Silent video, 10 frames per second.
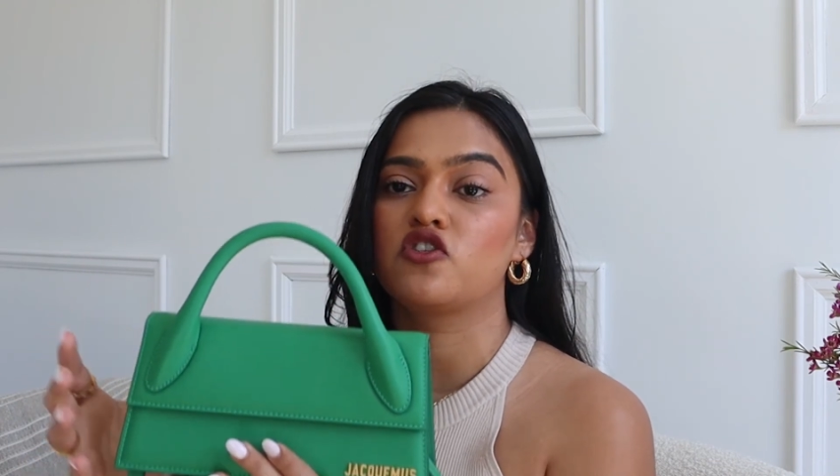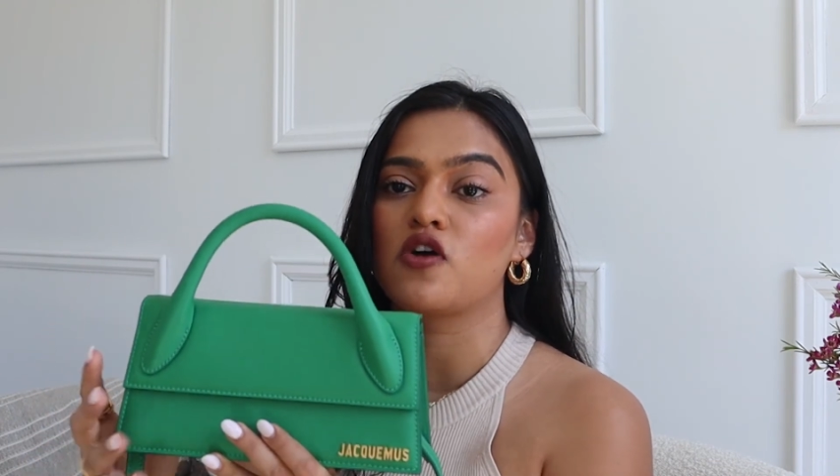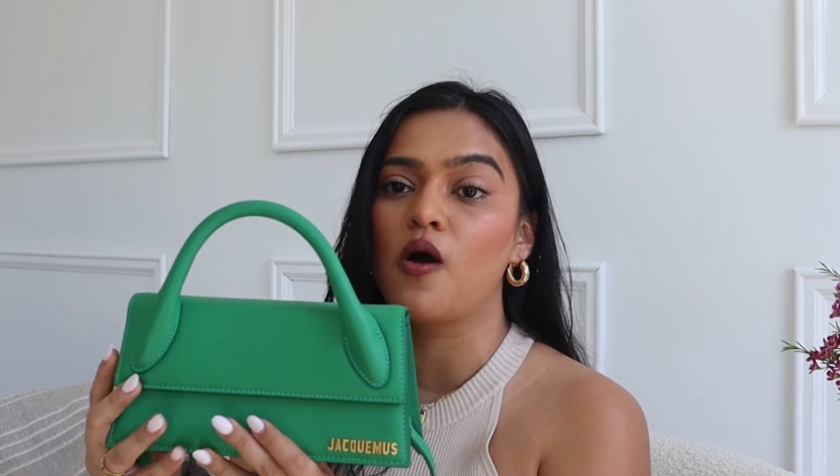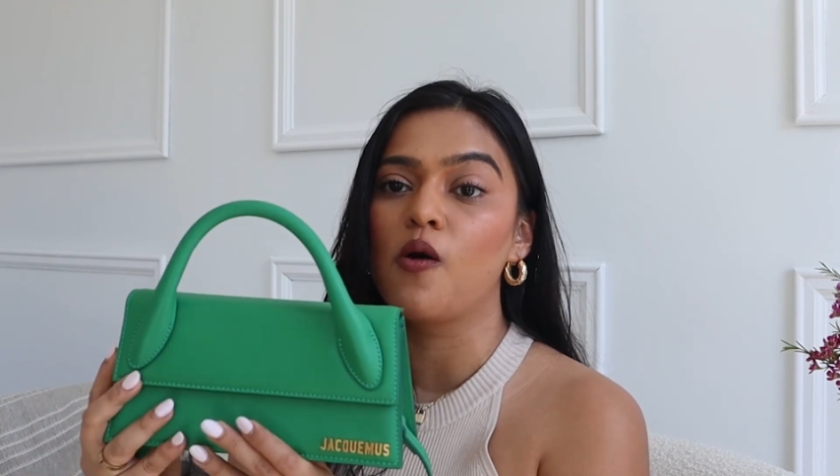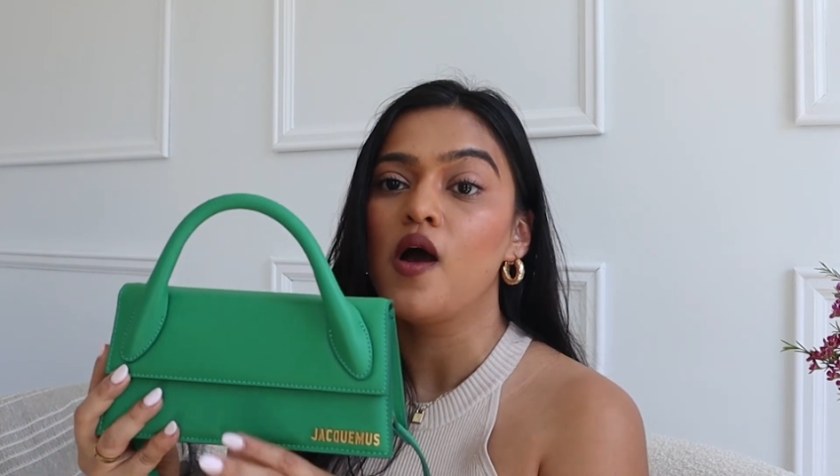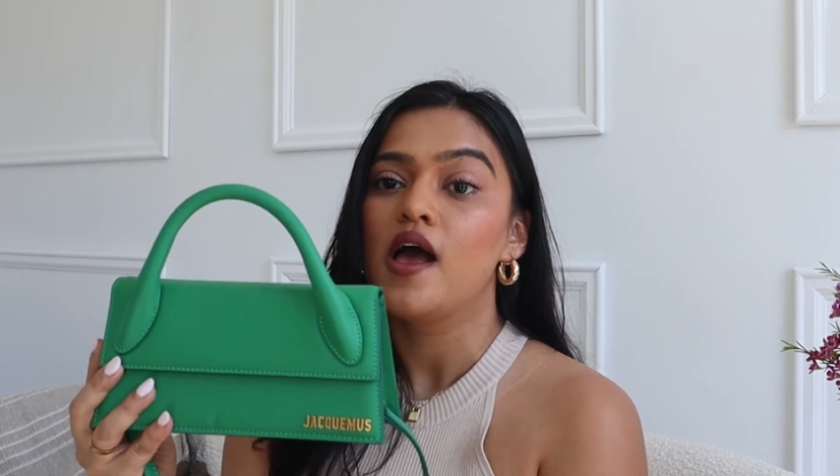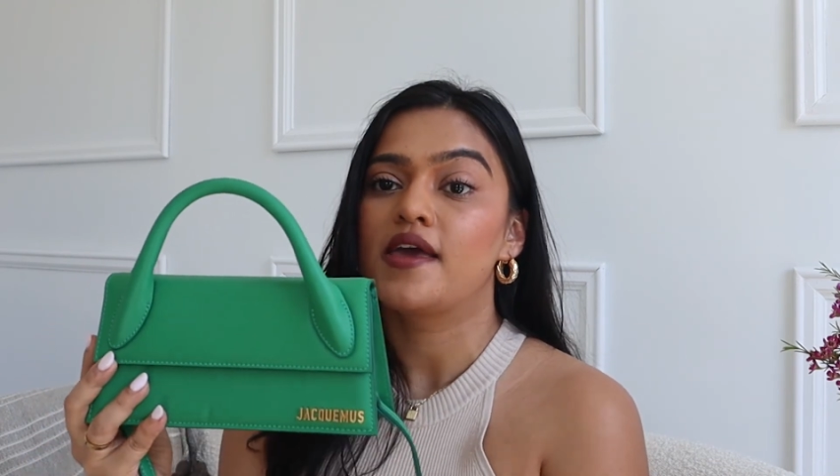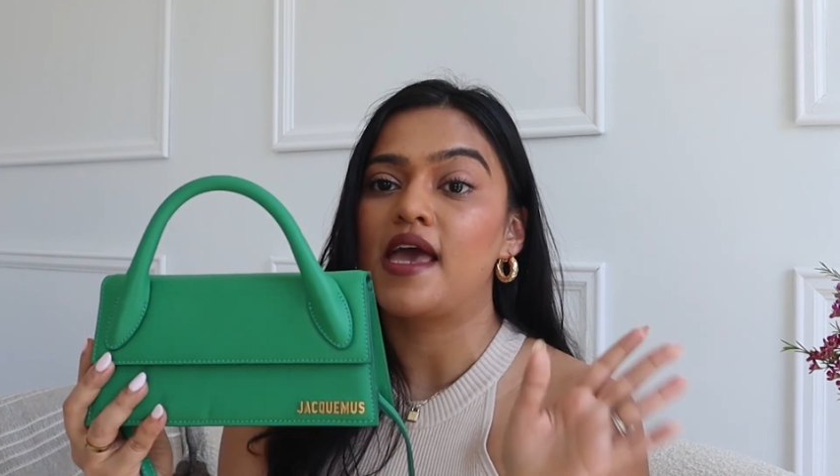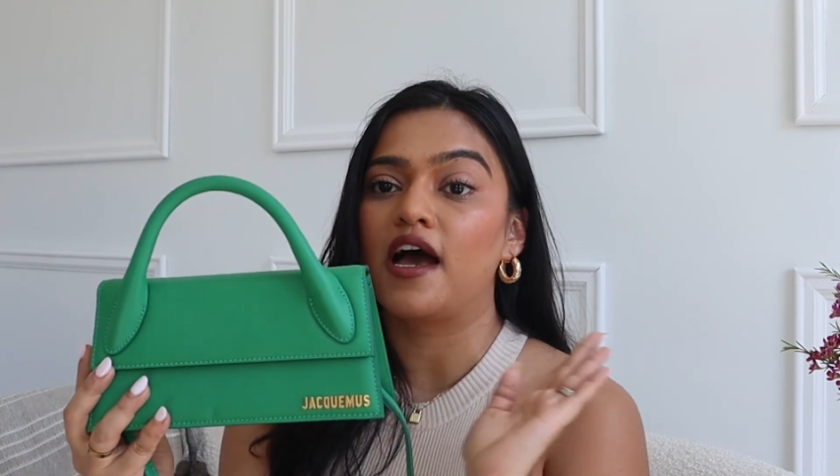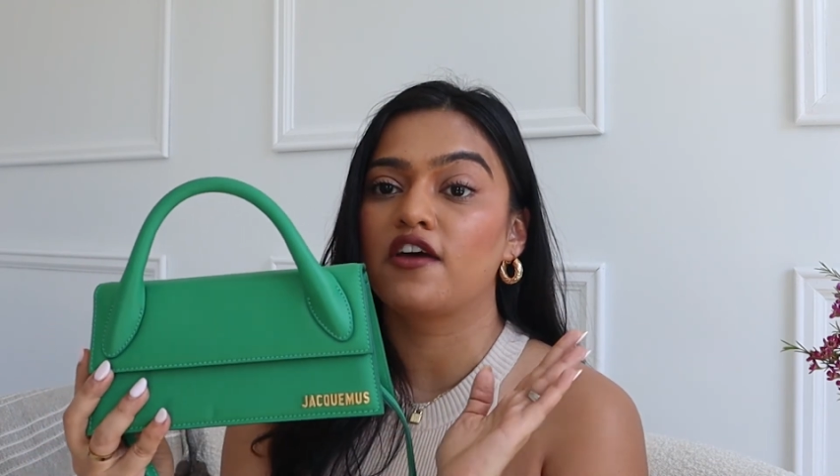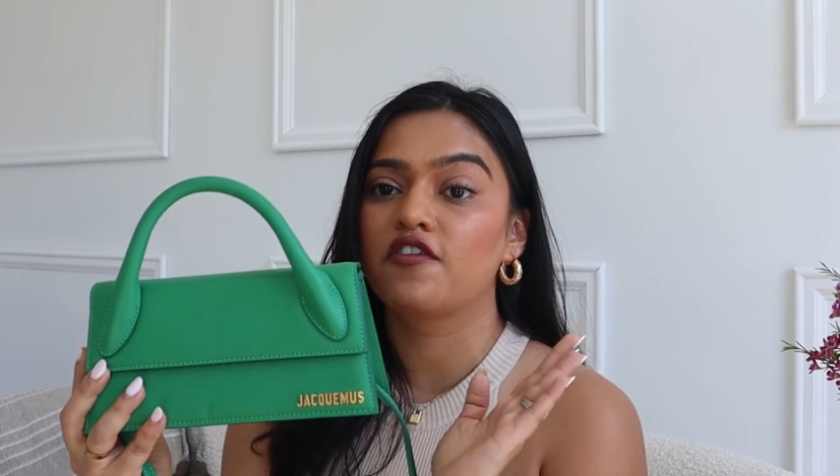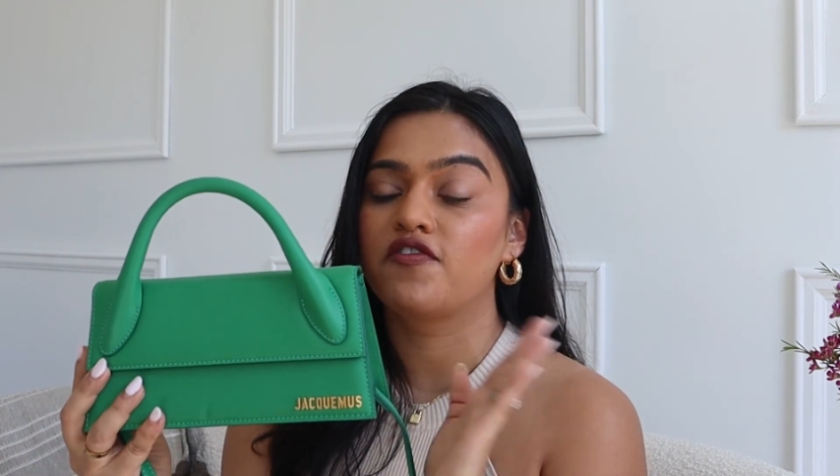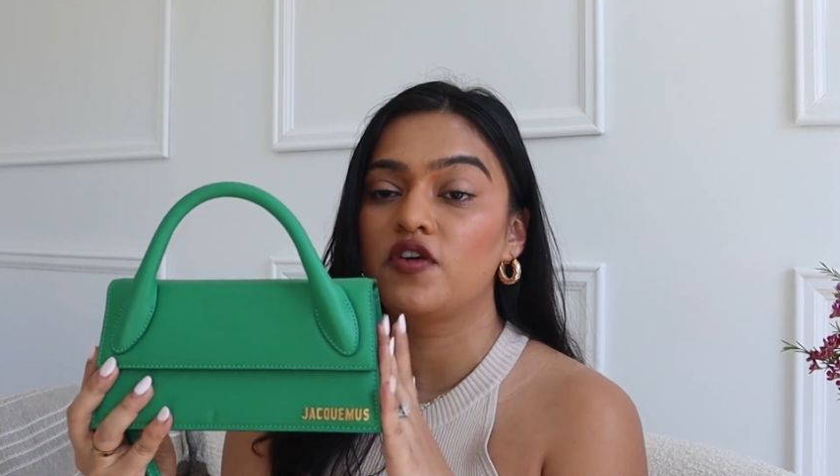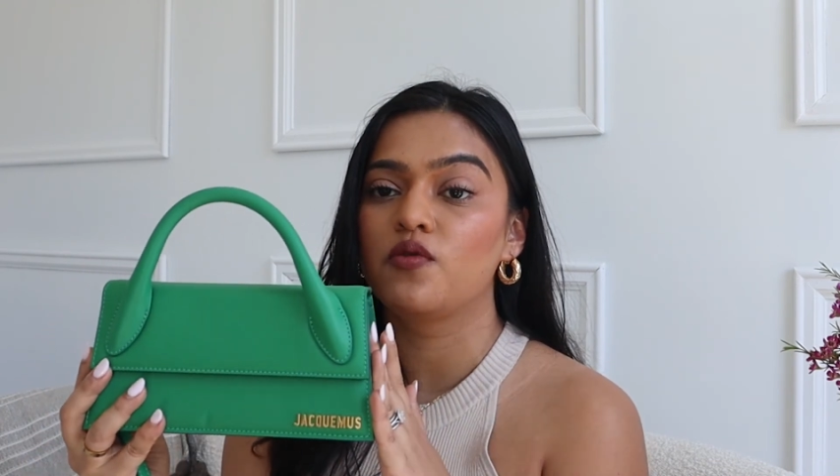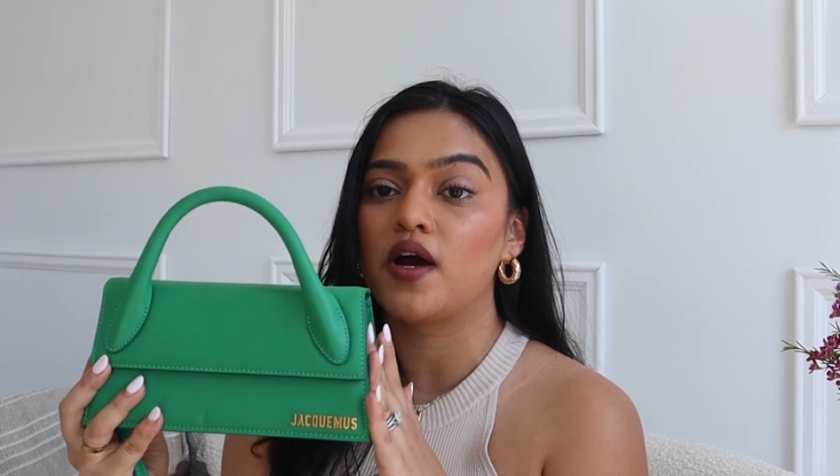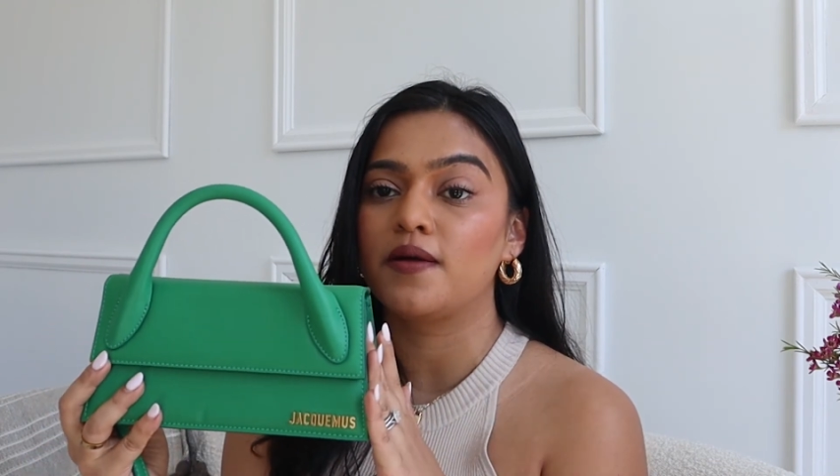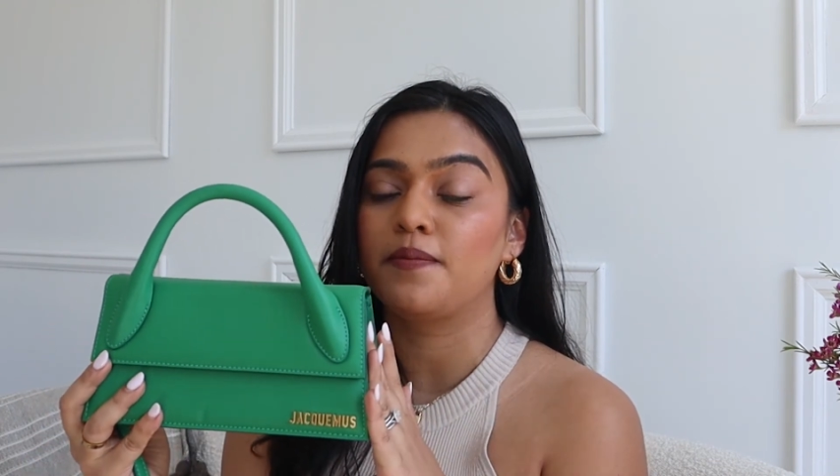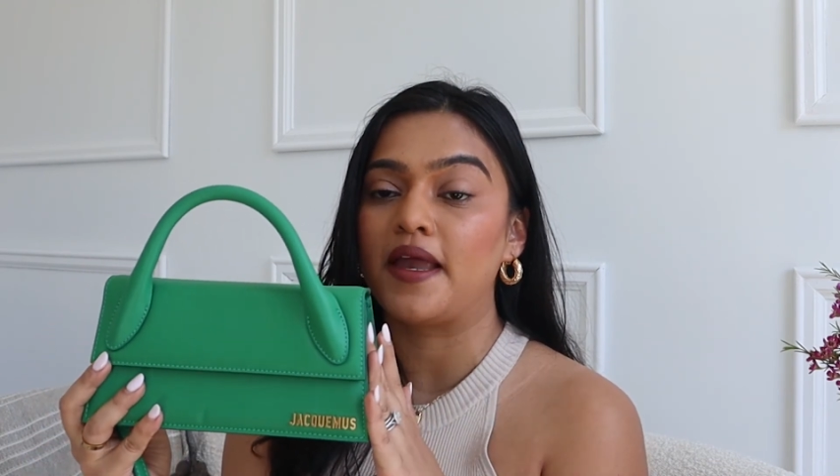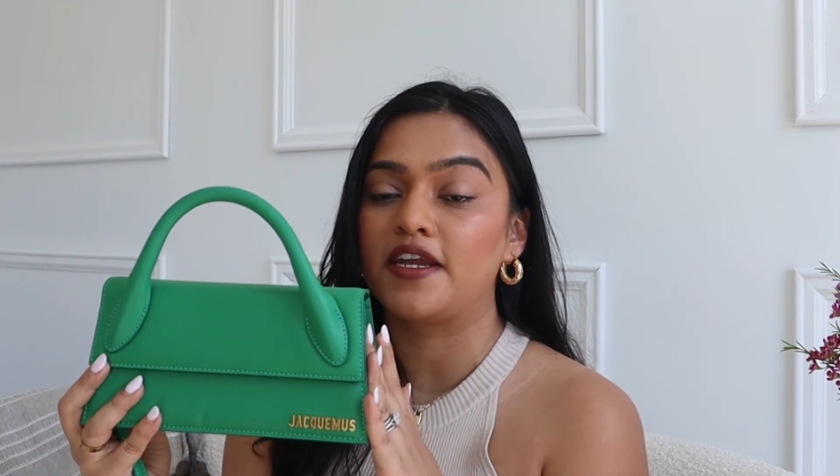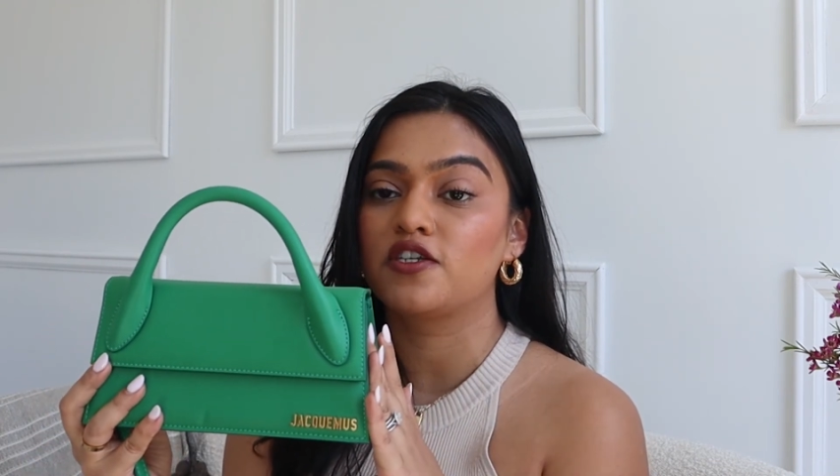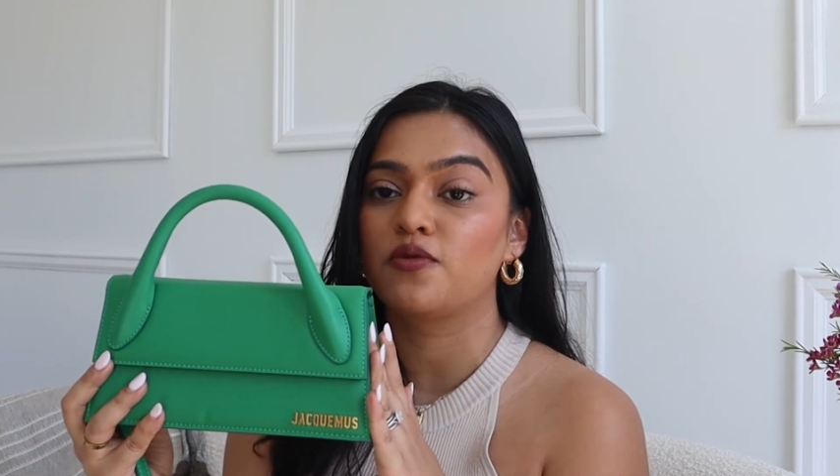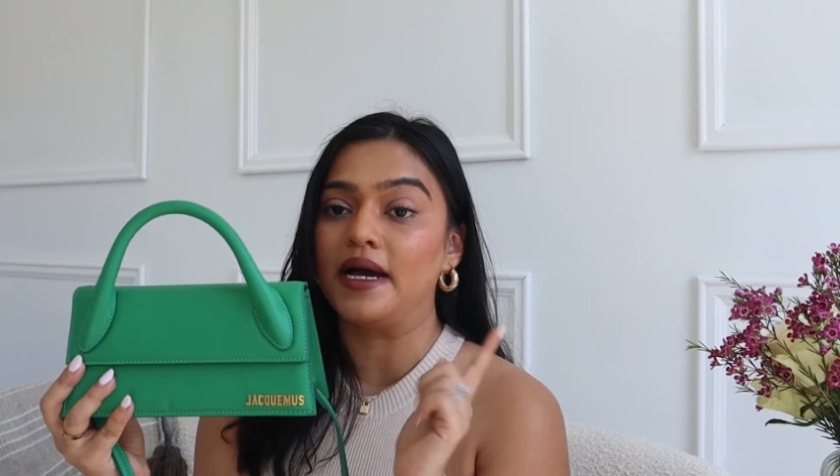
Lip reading: So yeah, if you are planning to